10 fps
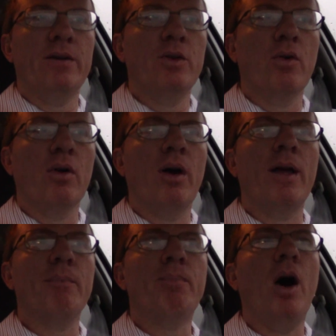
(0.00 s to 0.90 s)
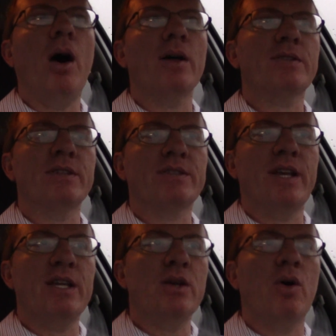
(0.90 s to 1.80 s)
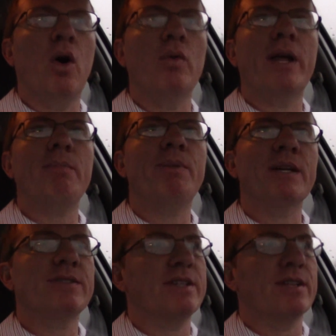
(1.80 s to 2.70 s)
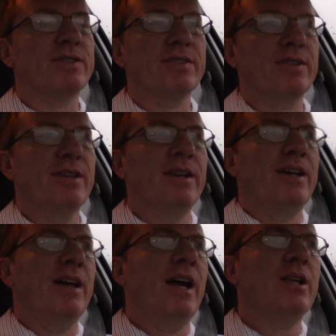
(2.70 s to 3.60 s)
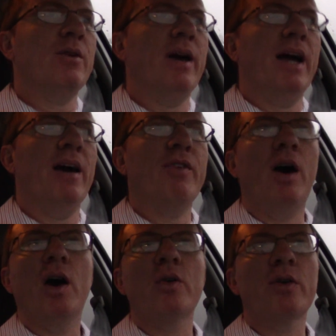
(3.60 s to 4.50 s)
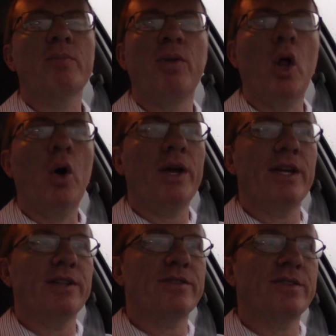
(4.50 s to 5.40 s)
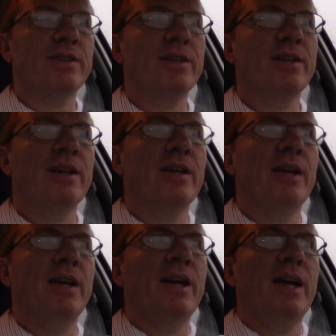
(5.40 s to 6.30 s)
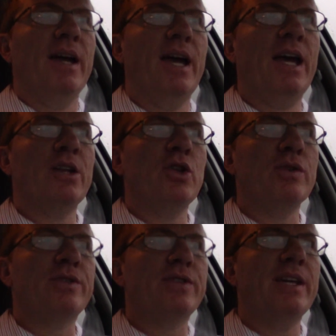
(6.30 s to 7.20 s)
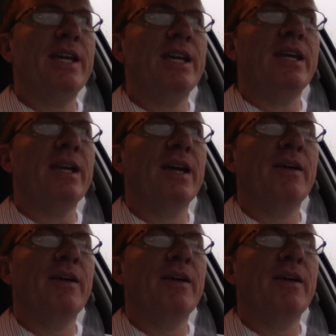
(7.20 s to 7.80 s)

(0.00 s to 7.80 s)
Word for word: you're a boss and say you own a business and you have a 100 employees and you see